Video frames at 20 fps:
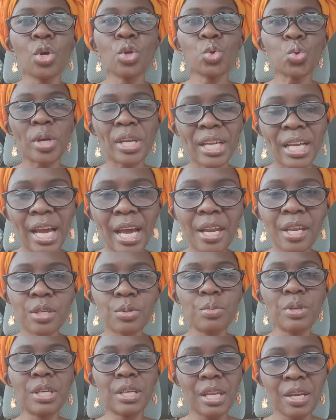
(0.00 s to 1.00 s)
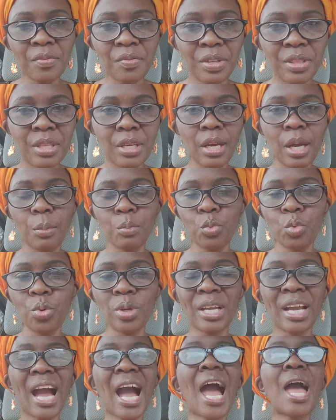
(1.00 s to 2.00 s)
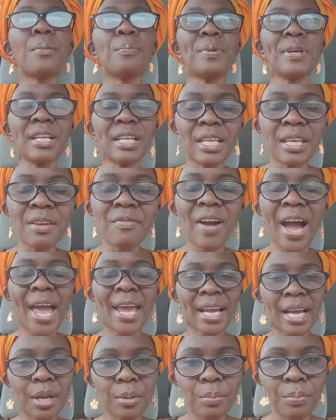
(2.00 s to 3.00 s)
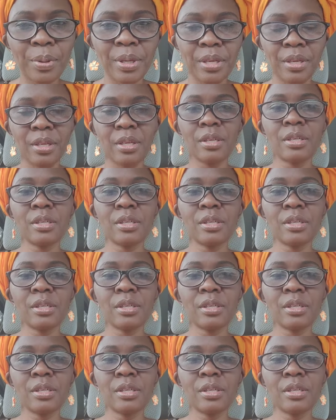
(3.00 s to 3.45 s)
to encourage me in everything I'm doing. I believe I can be.